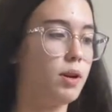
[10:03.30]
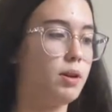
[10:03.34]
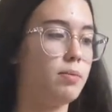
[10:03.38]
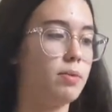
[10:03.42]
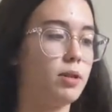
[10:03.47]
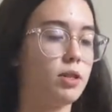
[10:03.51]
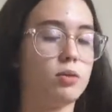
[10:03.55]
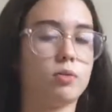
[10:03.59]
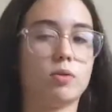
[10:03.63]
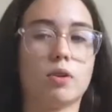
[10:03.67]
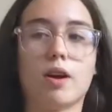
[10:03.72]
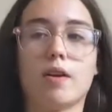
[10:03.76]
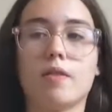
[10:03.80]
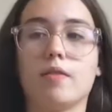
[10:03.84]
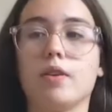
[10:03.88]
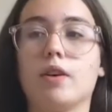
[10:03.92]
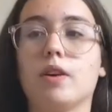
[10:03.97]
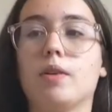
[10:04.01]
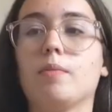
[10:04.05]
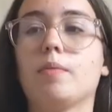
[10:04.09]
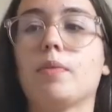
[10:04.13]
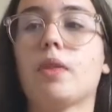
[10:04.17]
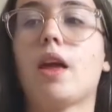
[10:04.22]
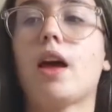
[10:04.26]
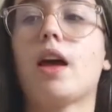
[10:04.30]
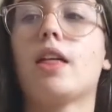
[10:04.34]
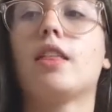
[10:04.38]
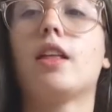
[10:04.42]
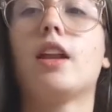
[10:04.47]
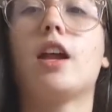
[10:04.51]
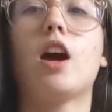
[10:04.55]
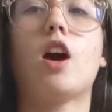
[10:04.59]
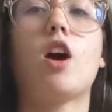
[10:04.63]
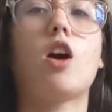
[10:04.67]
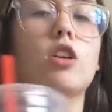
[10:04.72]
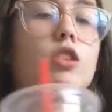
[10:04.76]
pretty much forever.
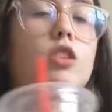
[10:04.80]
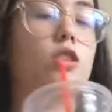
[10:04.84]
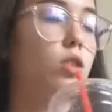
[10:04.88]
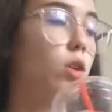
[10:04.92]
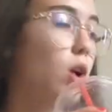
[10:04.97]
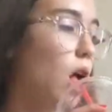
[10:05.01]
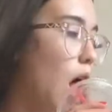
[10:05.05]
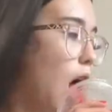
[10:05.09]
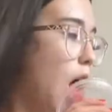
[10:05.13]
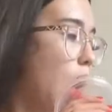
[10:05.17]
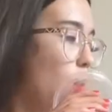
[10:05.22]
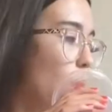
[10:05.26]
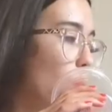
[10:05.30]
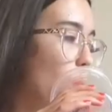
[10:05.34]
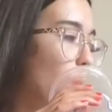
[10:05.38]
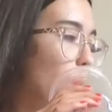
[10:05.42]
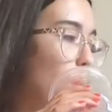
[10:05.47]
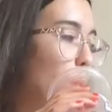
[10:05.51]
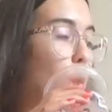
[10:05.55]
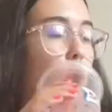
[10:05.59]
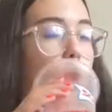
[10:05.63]
And I also got one